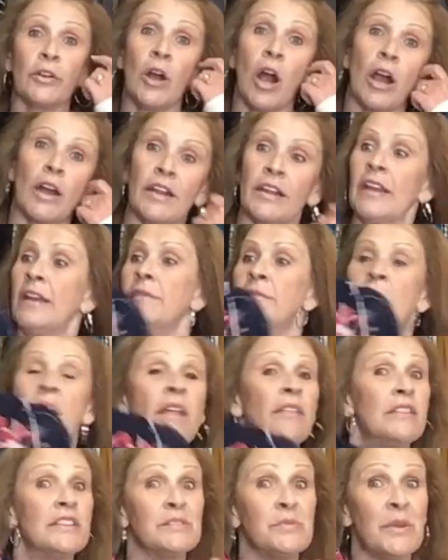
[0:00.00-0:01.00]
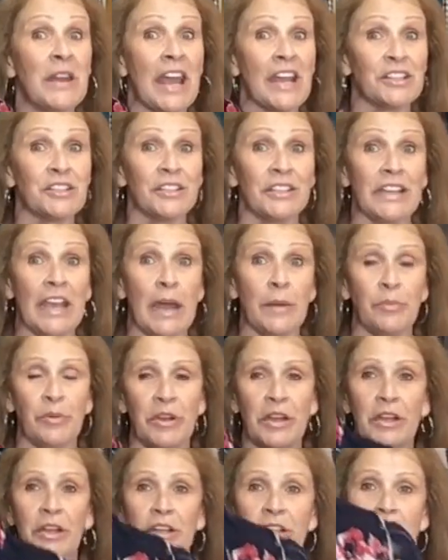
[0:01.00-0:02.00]
cardigan, this one actually had
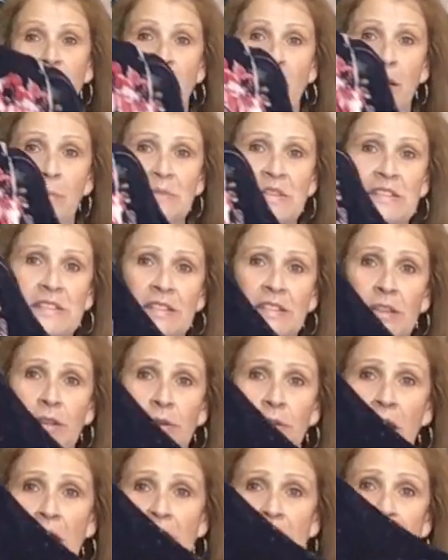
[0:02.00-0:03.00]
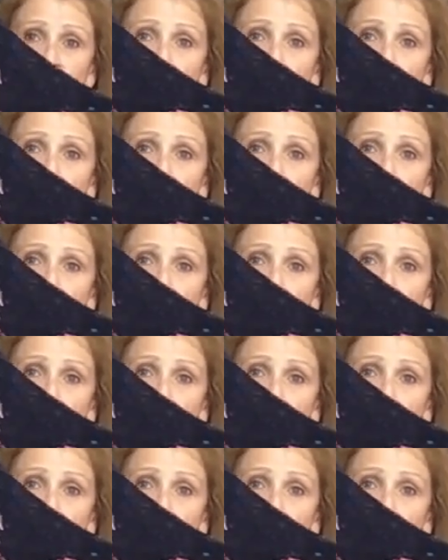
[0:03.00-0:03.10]
pretty good comps too, guys.